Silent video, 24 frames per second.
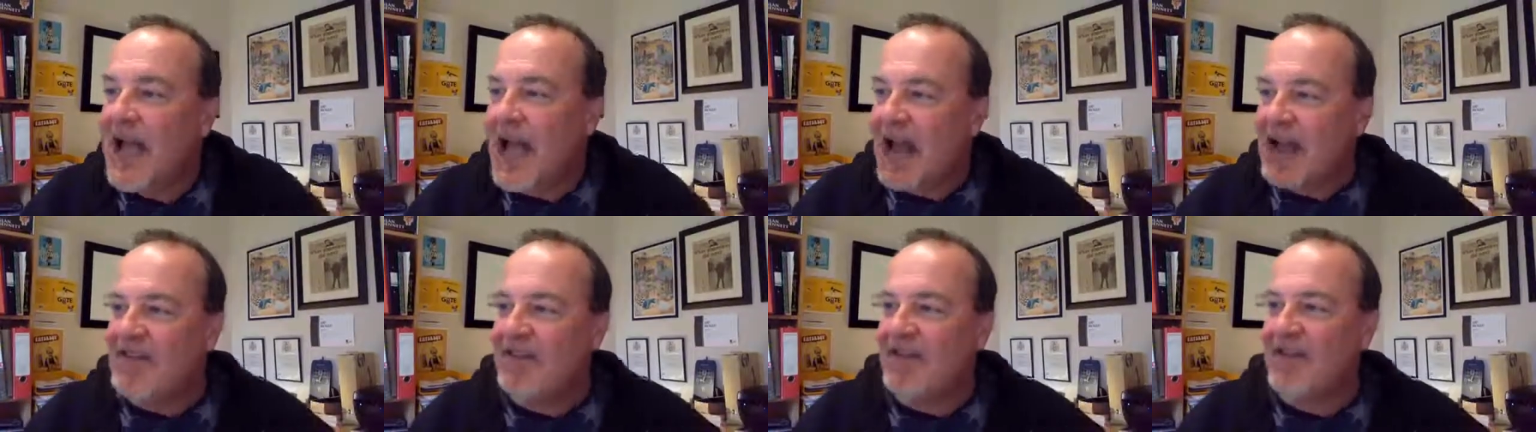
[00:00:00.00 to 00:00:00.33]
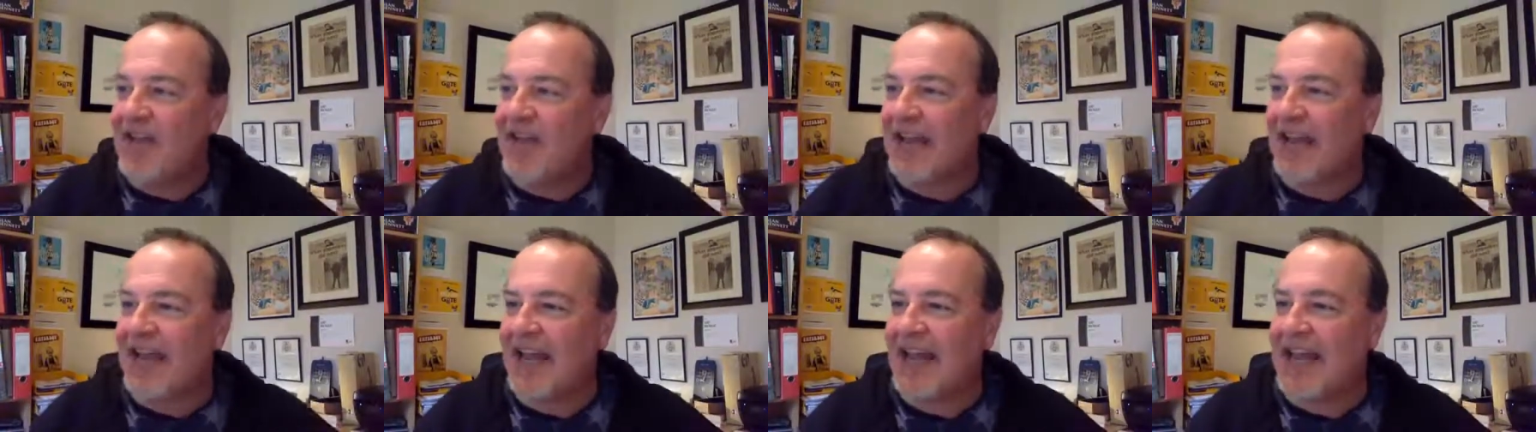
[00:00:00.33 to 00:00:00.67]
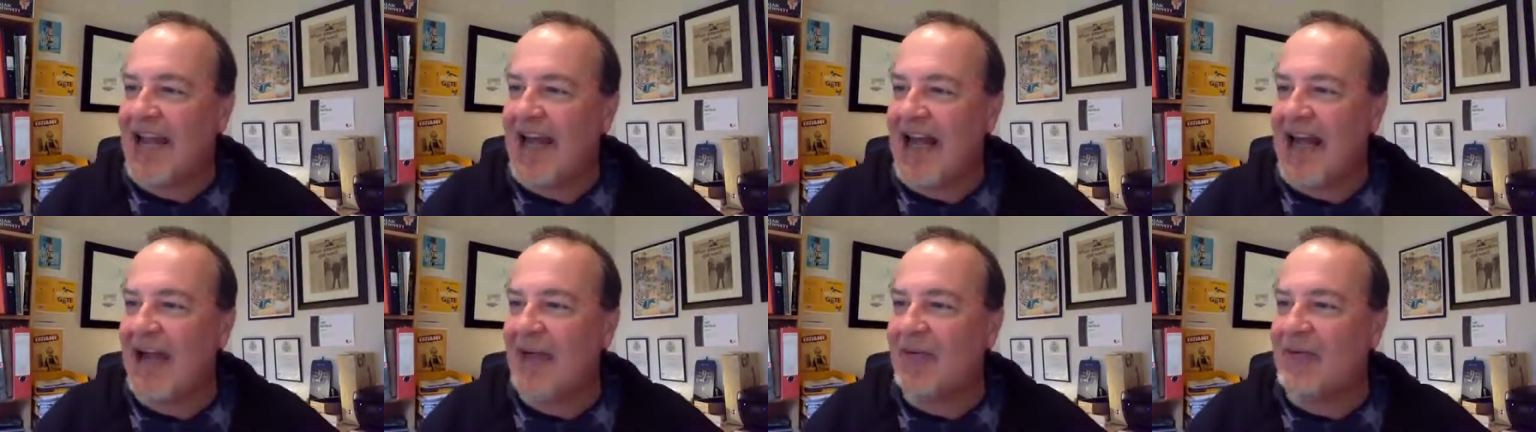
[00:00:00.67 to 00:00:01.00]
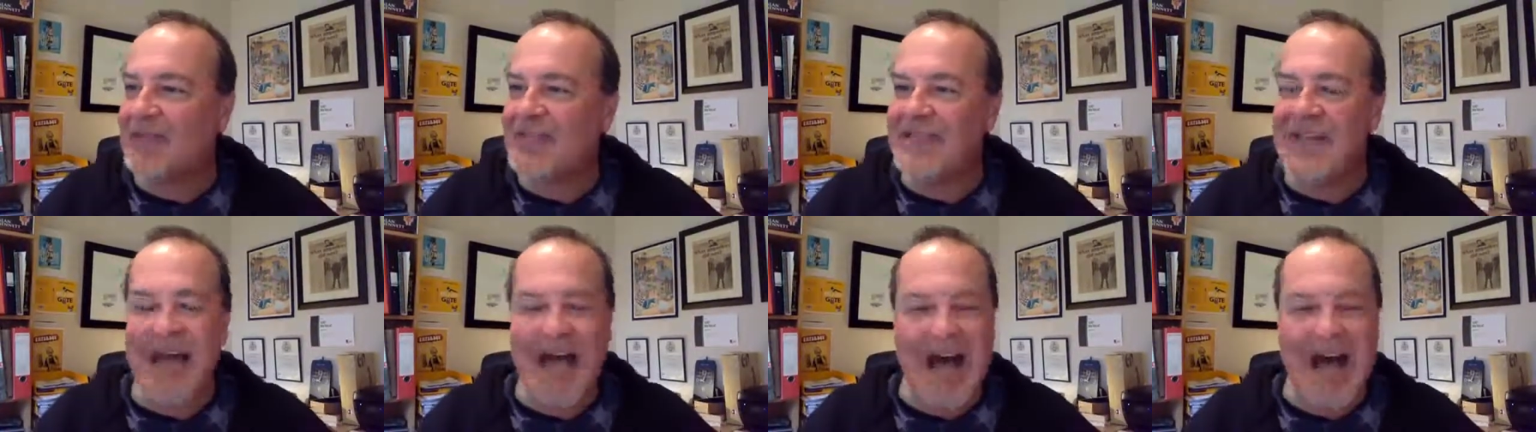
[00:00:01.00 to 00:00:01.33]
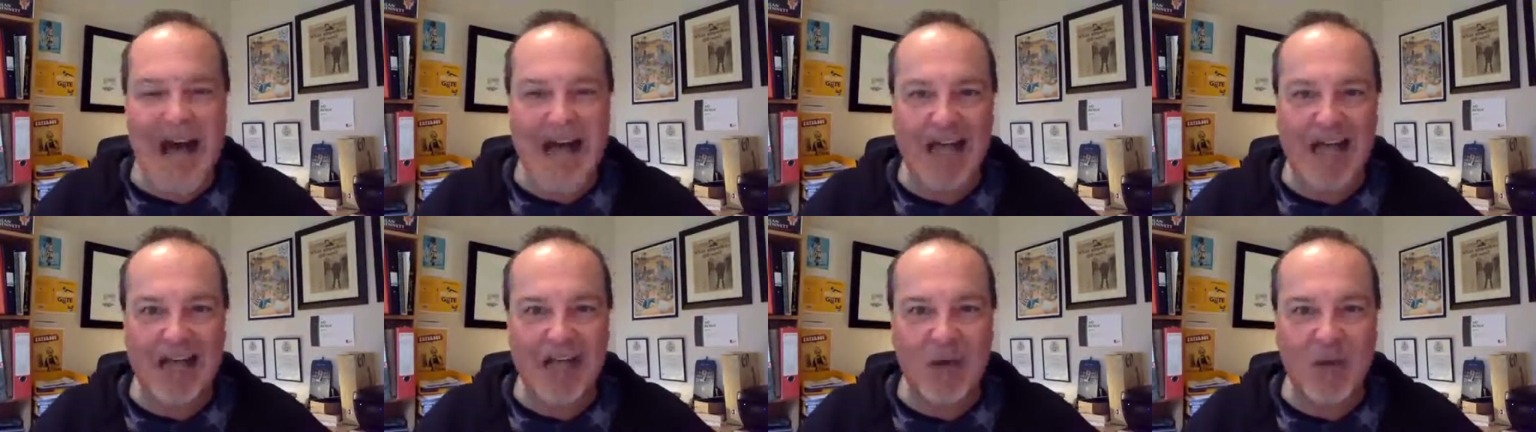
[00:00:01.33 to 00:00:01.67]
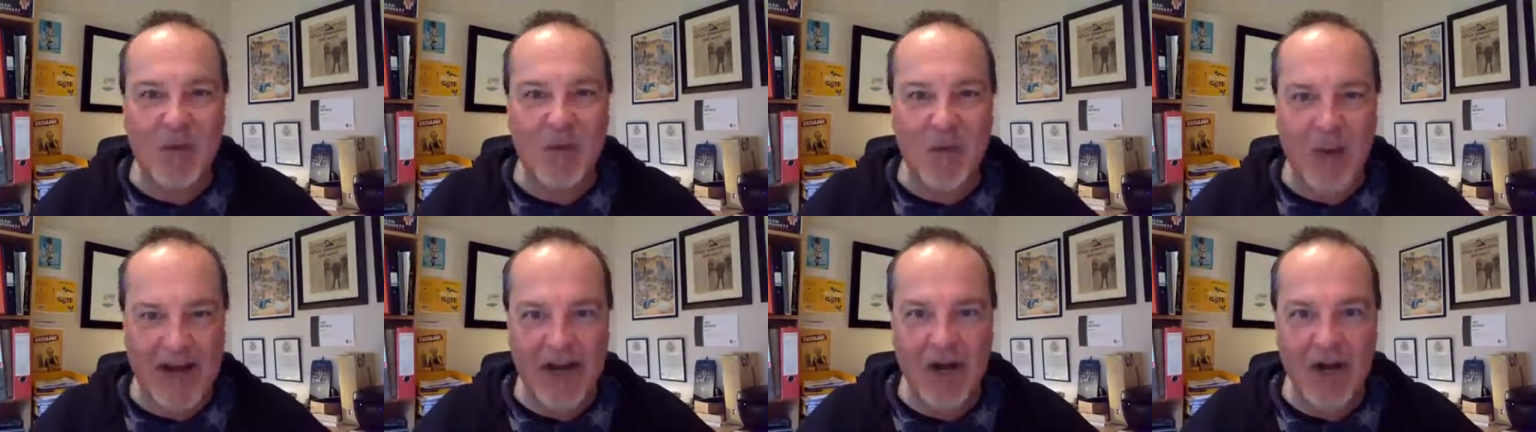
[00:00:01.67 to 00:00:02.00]
I felt like I was
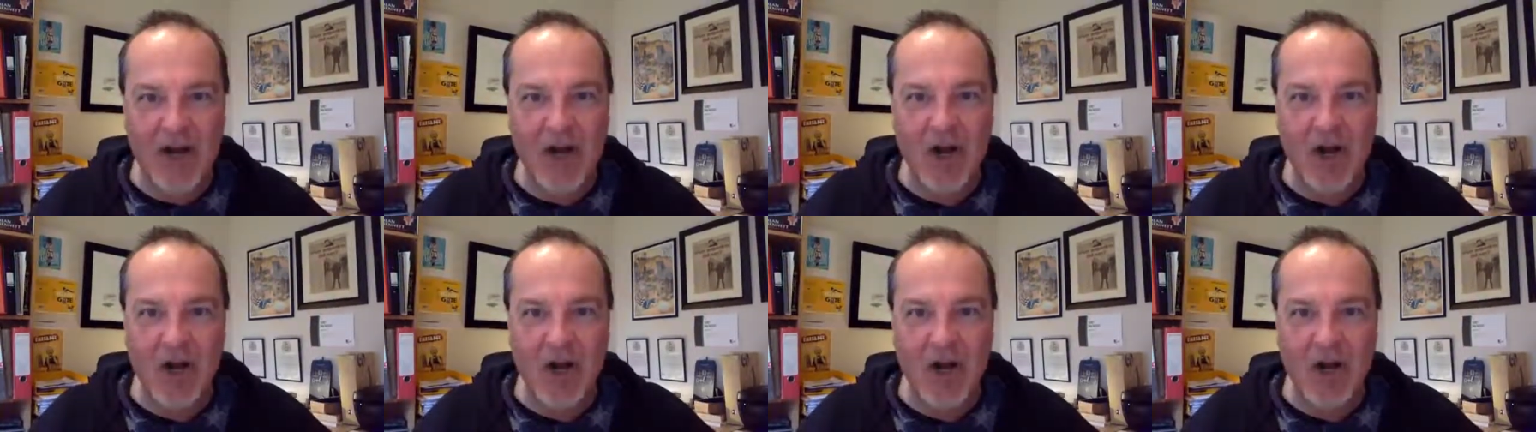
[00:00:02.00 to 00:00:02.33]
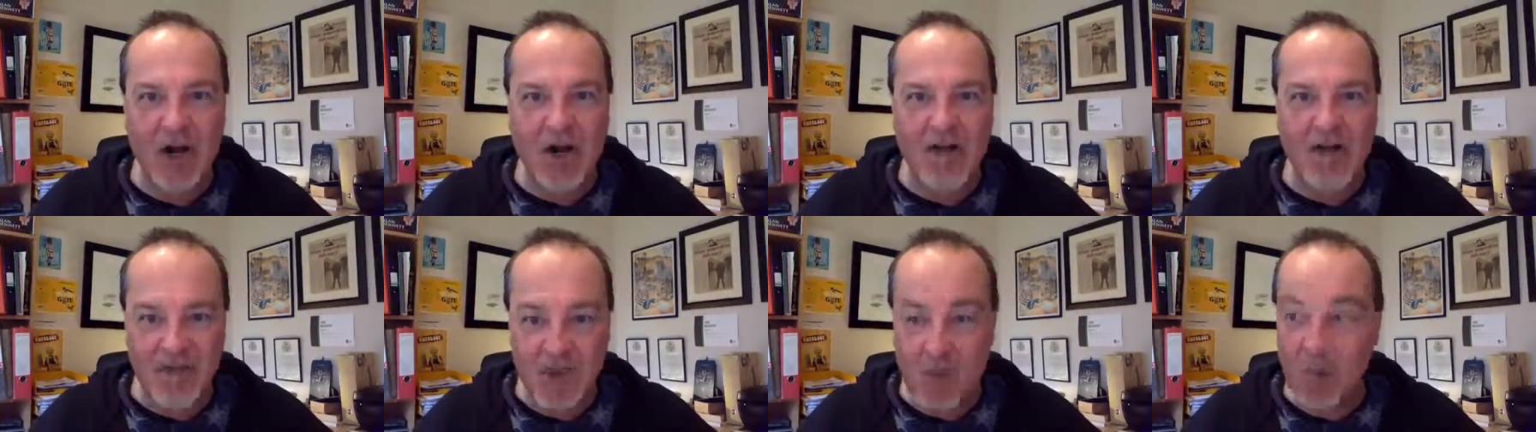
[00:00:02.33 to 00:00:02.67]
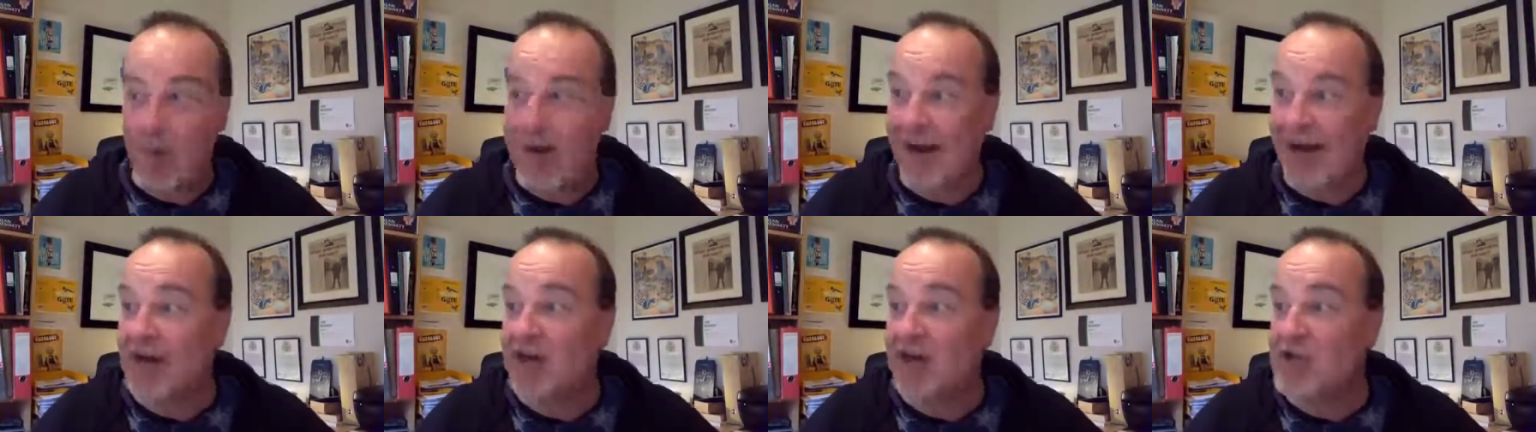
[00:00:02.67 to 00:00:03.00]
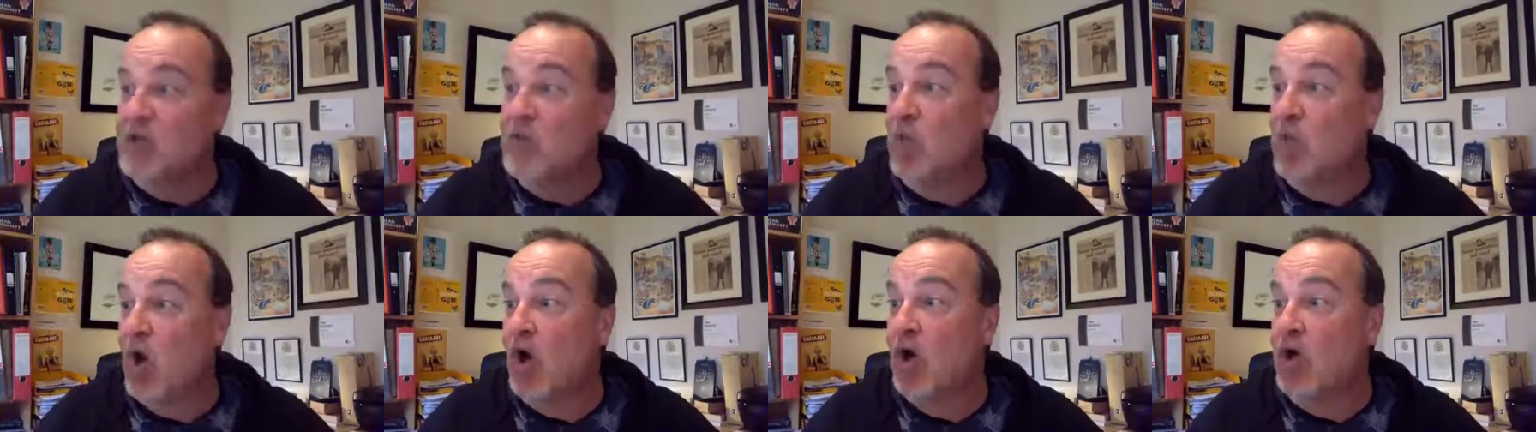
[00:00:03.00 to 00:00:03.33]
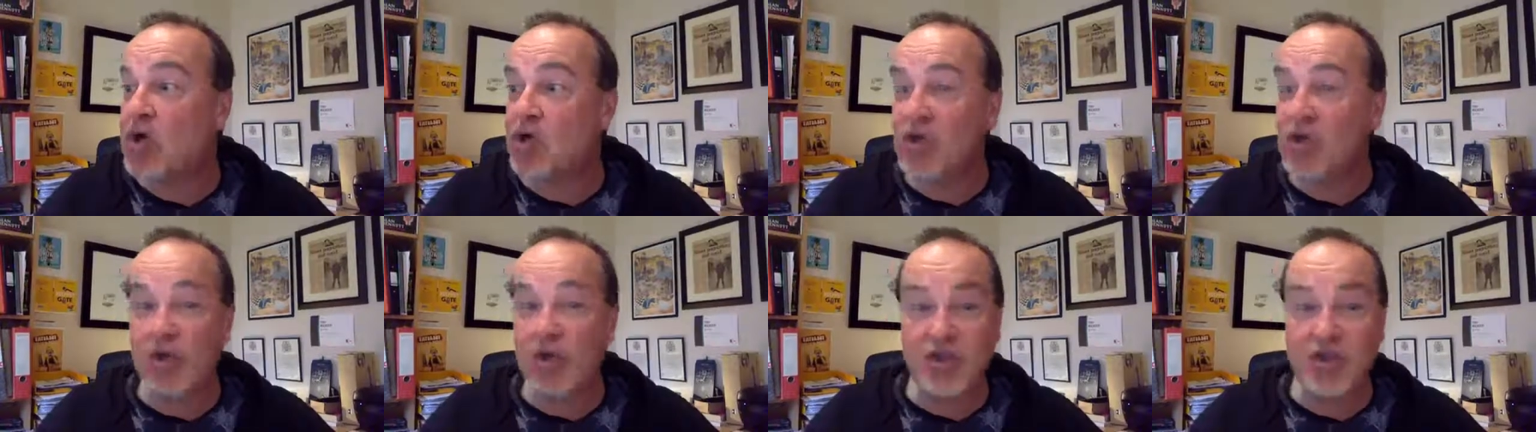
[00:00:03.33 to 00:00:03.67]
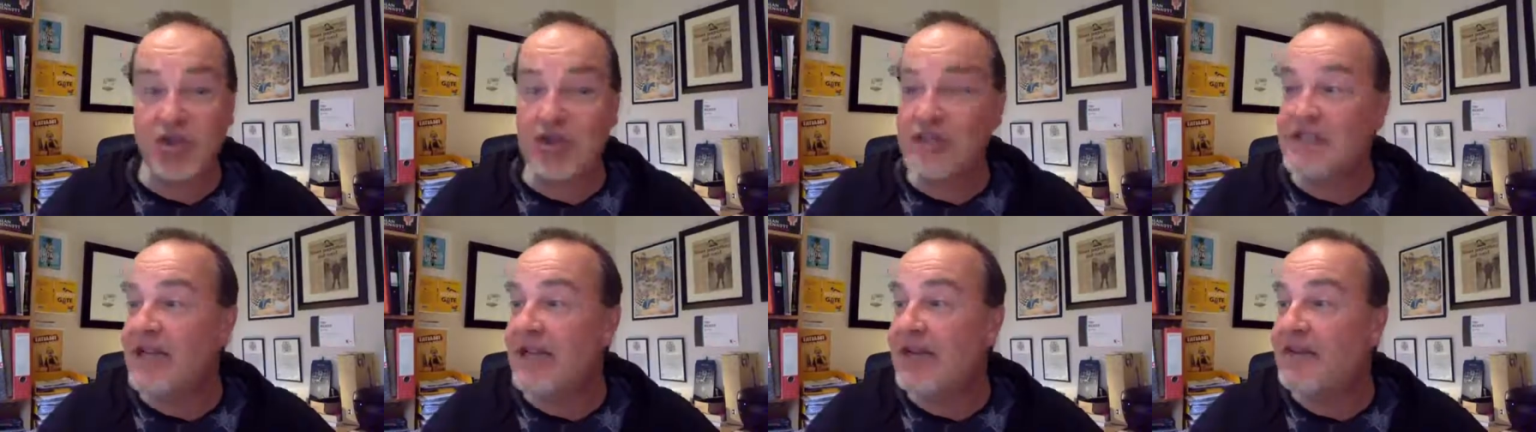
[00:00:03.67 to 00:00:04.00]
Alan Wicker from Wicker's World on
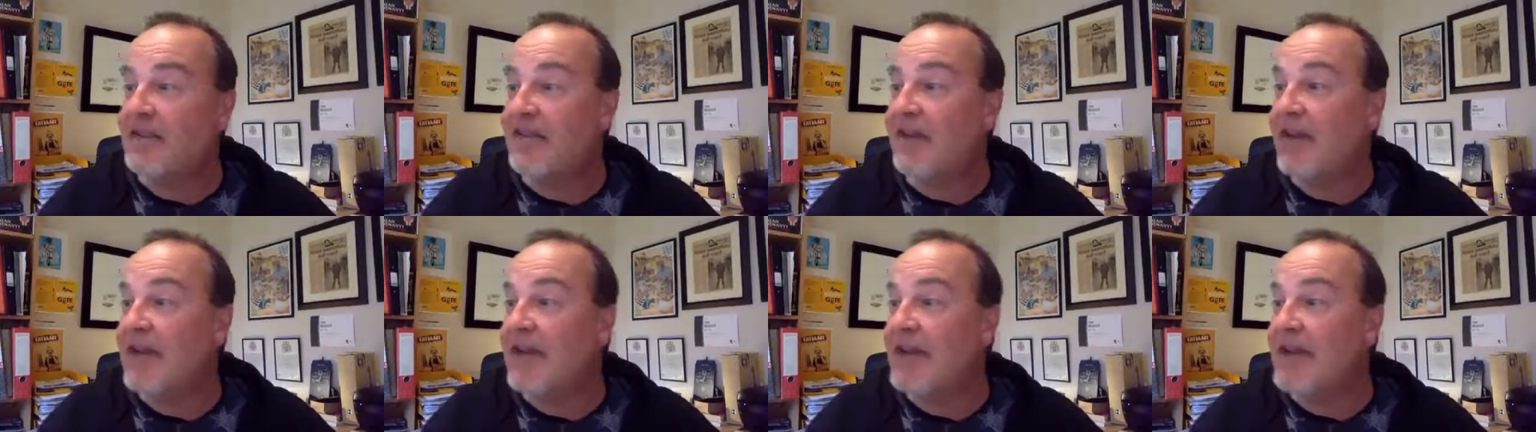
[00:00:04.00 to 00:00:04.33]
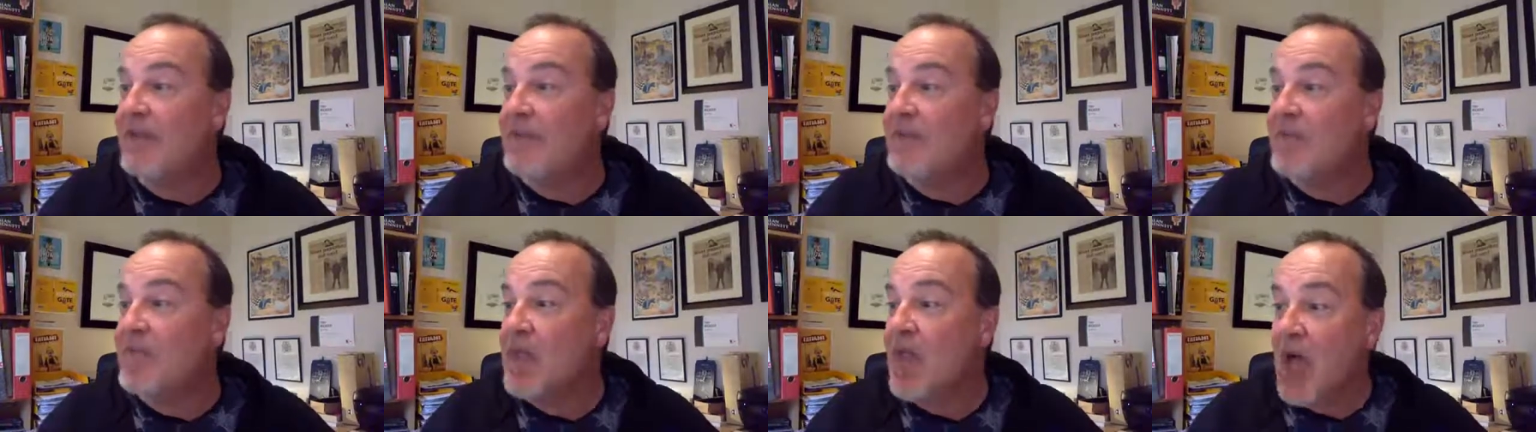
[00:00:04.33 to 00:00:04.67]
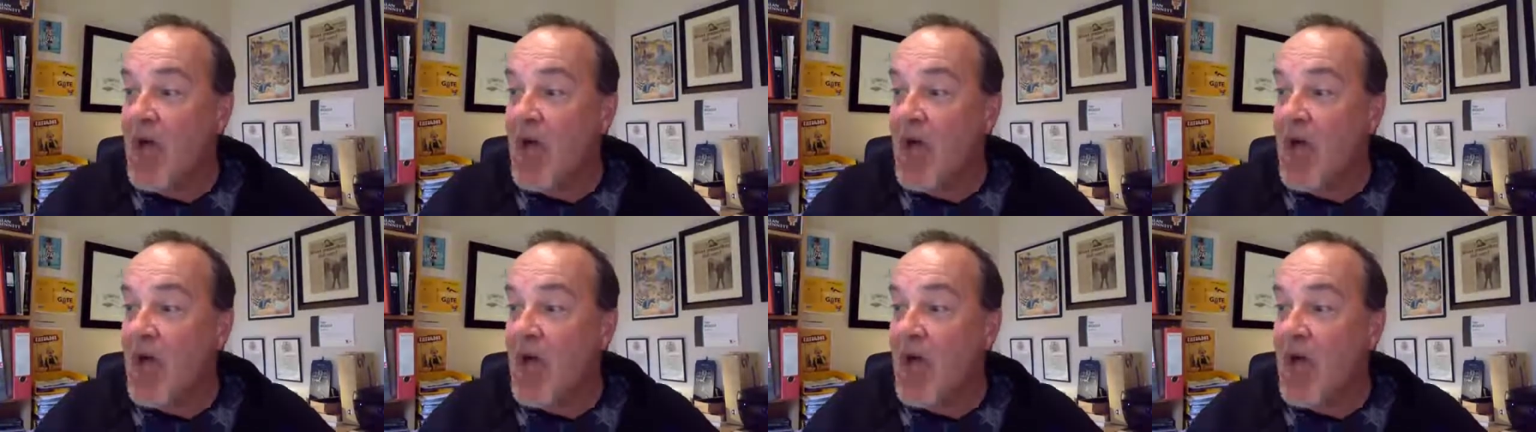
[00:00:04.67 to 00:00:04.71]
UTV,